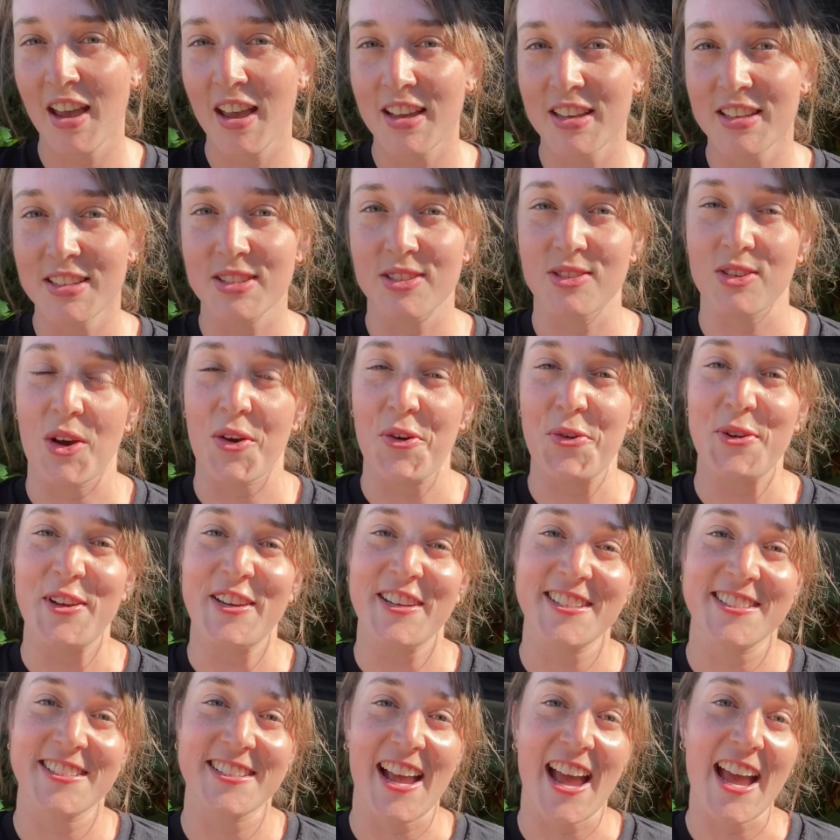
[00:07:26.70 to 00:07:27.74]
So
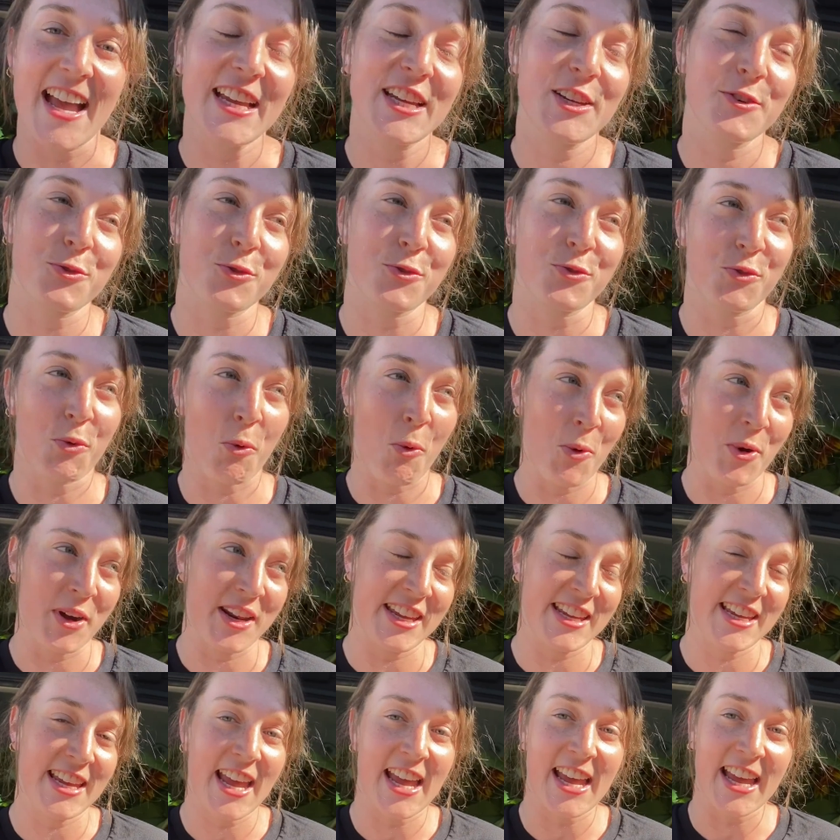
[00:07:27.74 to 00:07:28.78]
it's
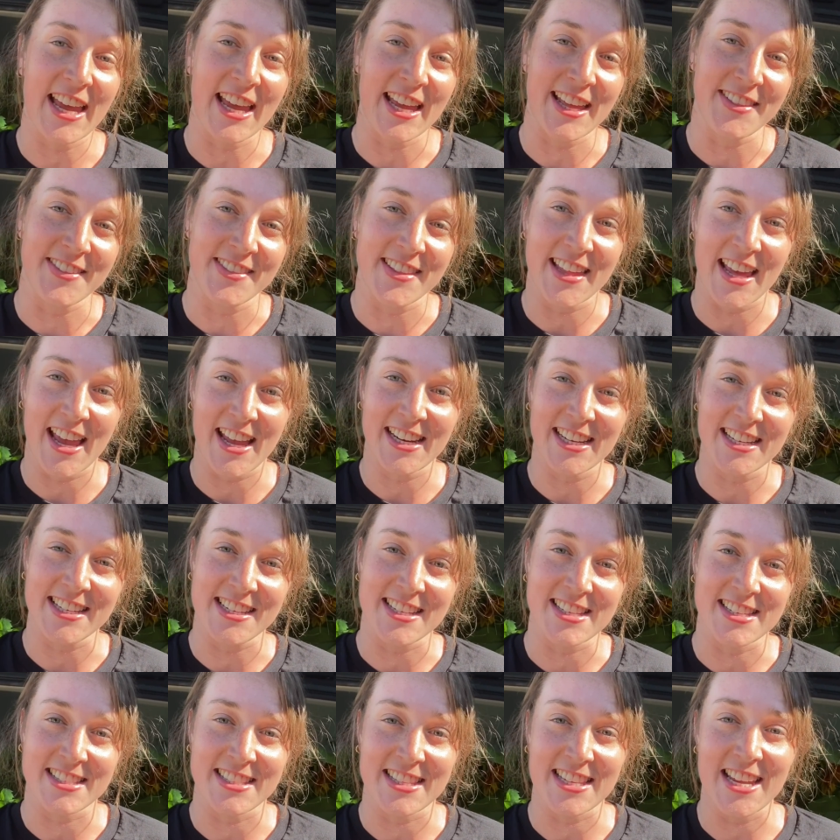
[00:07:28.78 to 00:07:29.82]
8:40 and that
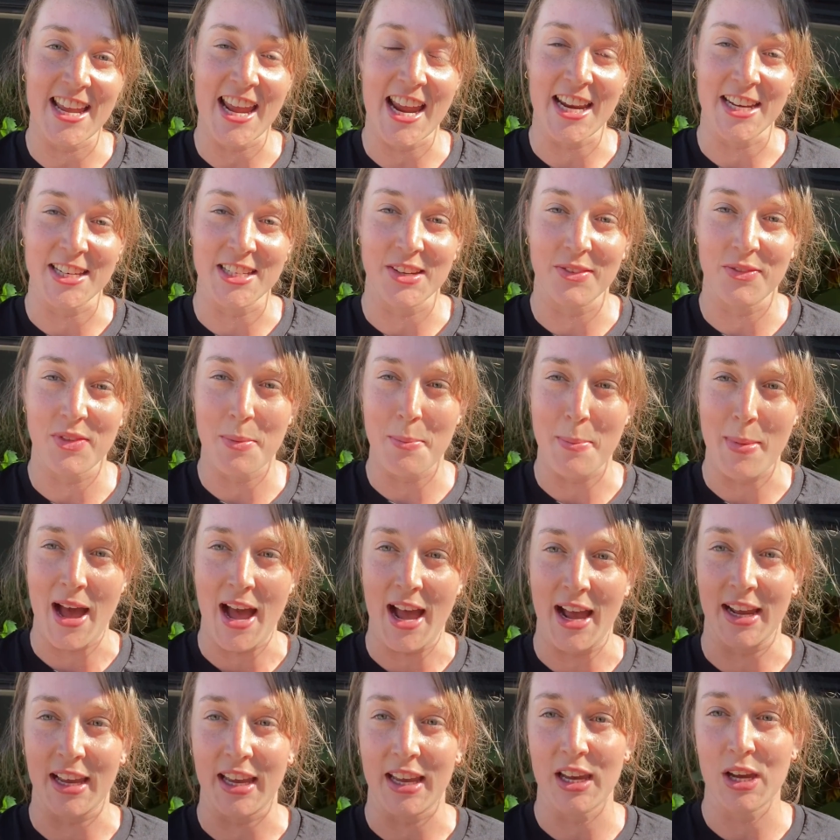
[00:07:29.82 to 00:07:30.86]
is the end of the
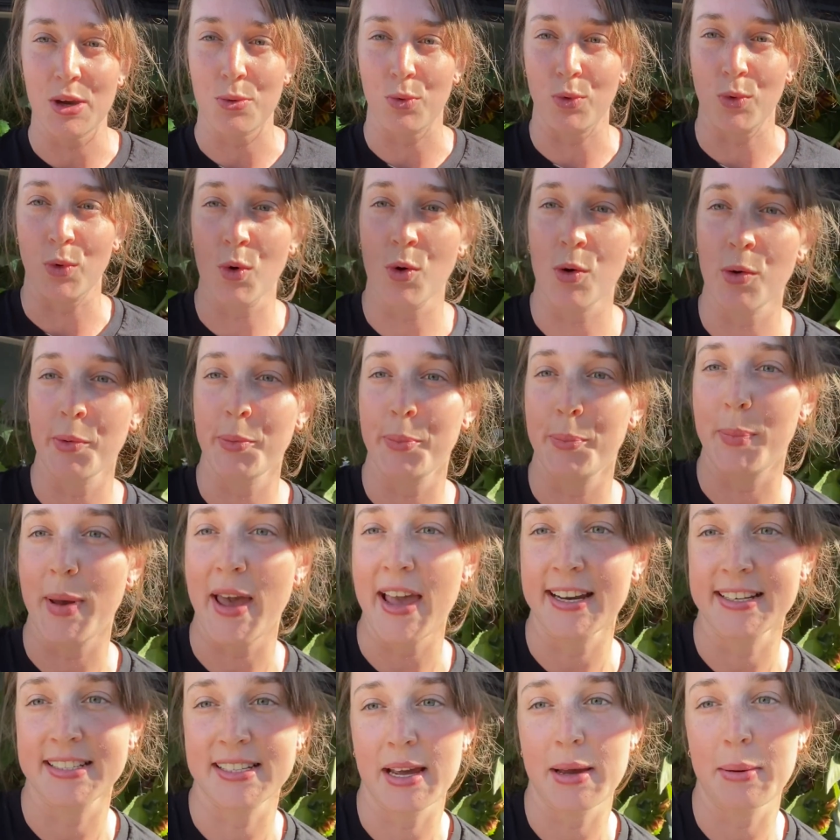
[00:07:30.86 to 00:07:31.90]
market. We're all
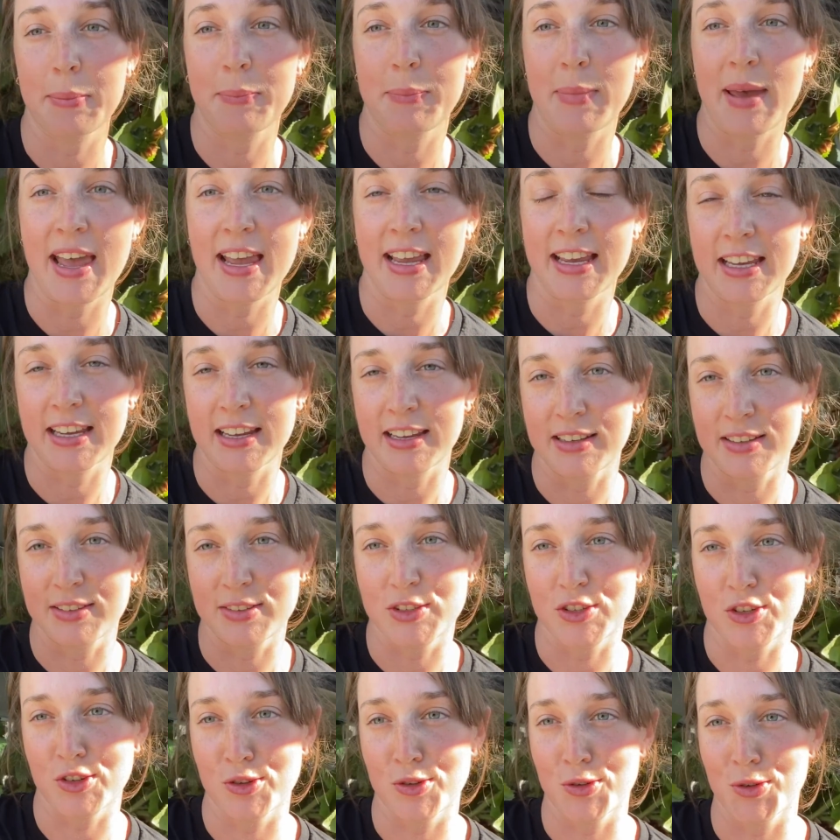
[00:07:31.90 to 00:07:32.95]
packed up back
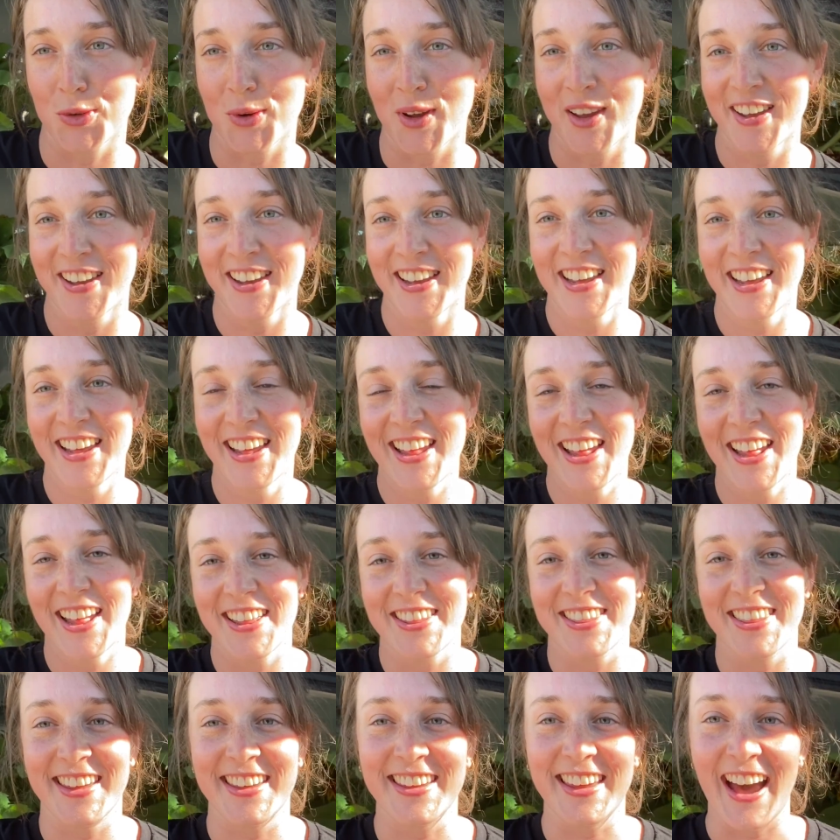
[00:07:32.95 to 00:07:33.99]
into
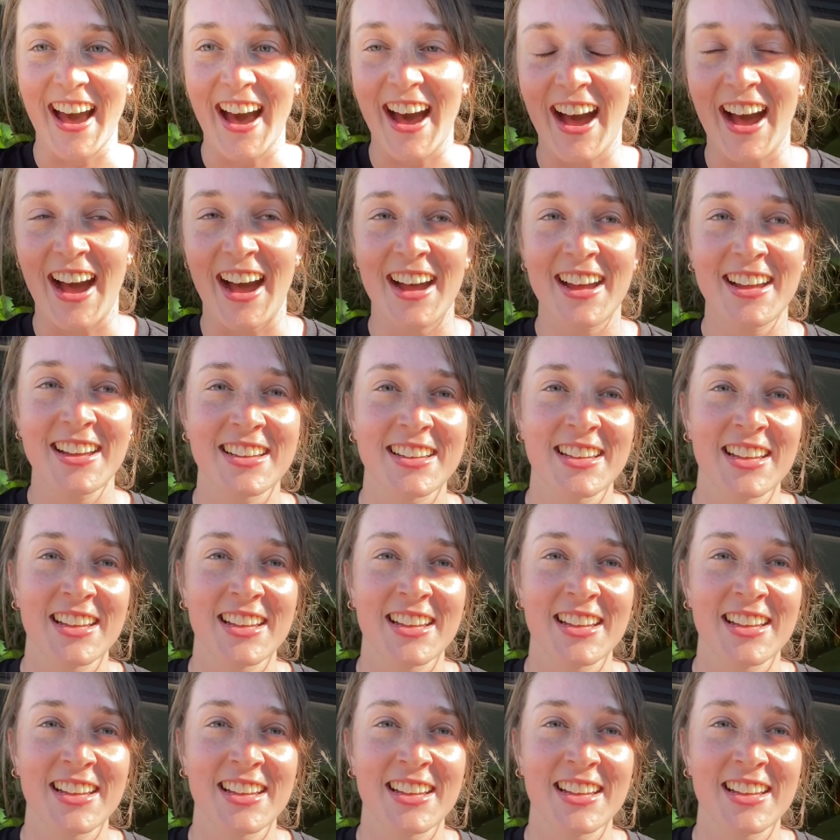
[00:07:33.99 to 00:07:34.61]
the car.